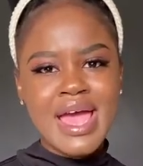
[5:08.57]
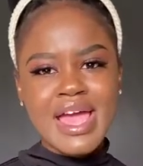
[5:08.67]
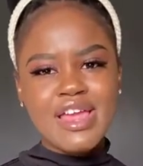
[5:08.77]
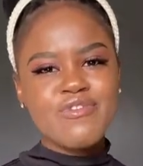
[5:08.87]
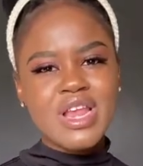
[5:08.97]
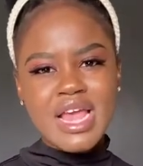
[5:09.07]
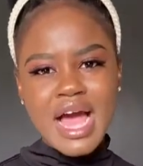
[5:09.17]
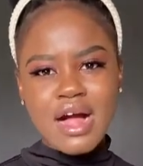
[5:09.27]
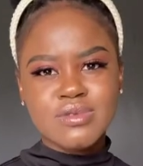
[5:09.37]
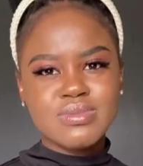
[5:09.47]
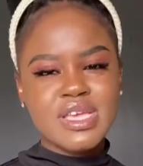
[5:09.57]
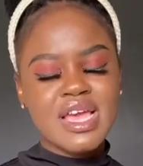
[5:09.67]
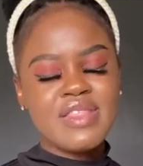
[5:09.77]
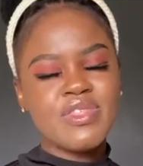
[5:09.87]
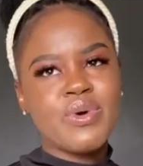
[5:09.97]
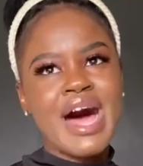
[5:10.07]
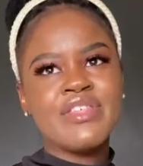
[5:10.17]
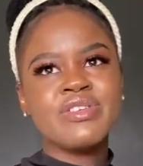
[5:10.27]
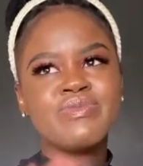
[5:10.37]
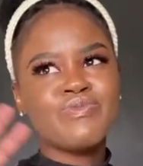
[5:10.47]
It really helped me. And there were
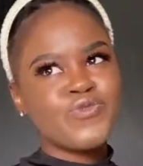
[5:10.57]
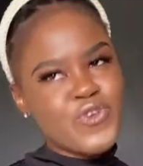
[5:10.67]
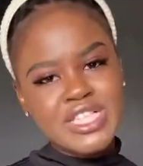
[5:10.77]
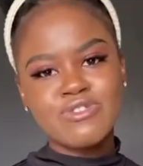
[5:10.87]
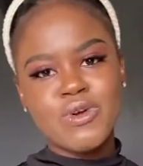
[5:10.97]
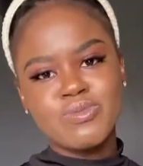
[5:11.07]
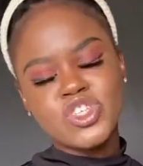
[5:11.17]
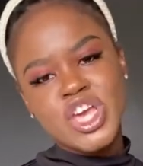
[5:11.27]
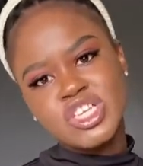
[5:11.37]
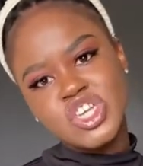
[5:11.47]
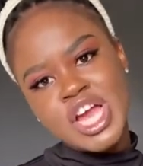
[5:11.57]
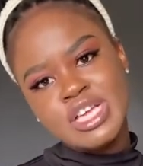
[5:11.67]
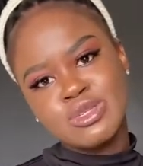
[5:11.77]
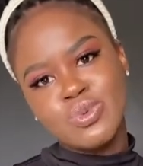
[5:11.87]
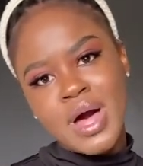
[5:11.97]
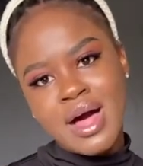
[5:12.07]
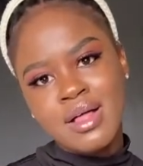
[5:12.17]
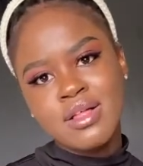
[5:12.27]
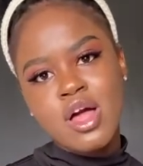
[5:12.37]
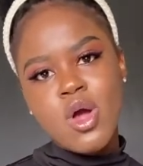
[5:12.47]
other friends from church as
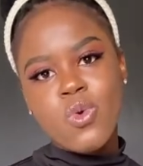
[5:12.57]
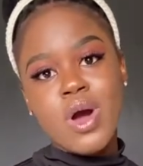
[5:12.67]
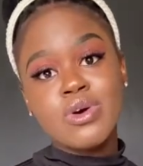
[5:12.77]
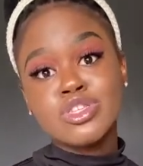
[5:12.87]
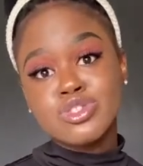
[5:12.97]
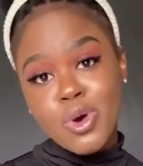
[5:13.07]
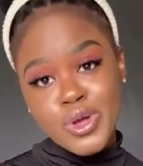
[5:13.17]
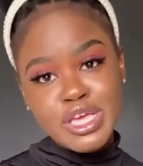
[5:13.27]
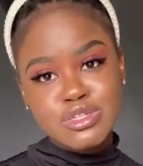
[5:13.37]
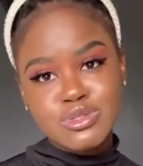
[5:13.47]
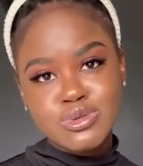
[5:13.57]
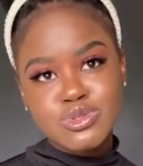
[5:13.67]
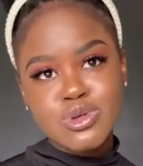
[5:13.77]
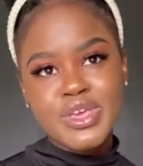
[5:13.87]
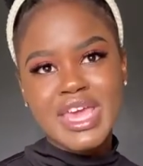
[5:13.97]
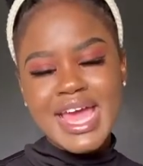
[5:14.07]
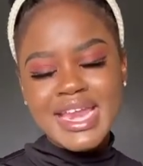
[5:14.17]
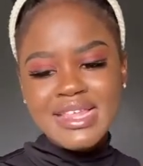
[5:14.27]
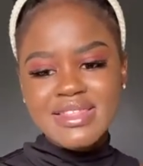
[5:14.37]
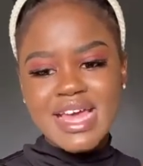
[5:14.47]
well who I was talking to. So
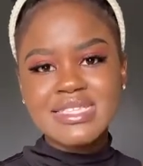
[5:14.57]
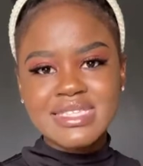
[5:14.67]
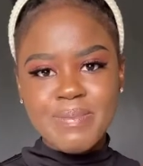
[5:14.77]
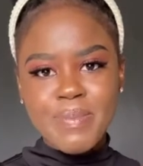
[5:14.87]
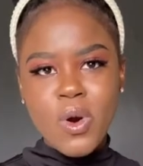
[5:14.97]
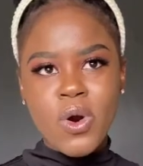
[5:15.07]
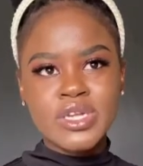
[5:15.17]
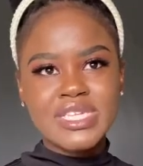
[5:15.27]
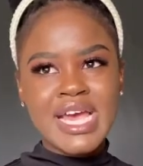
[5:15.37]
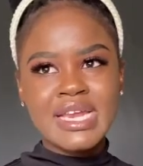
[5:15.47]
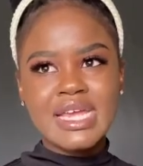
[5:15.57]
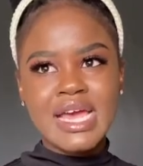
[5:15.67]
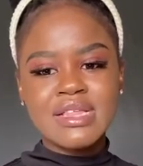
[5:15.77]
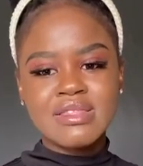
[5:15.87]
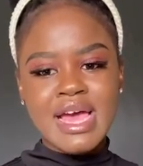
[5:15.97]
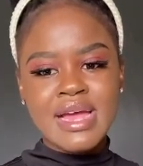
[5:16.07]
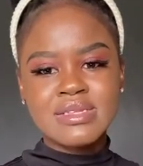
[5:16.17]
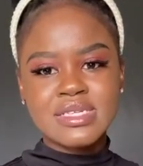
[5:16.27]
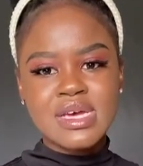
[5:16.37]
getting that support and getting that